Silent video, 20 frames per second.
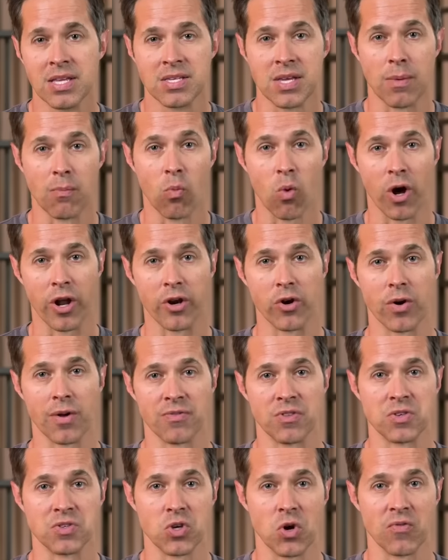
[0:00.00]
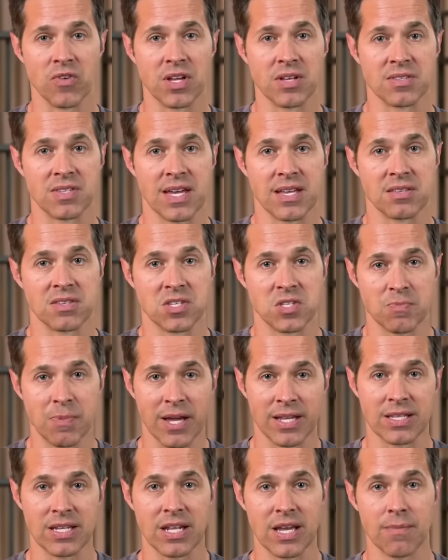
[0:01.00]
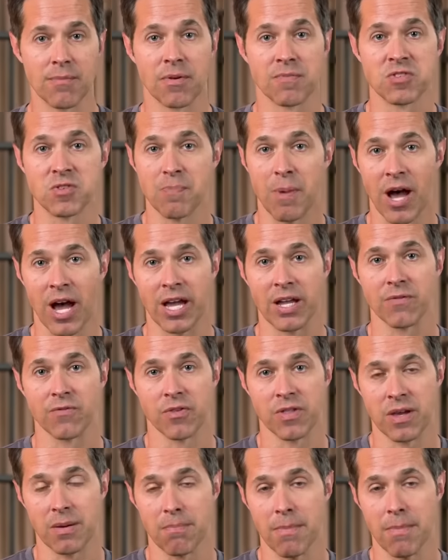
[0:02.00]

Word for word: Some wonder if the Soviets had suspected him of spying for the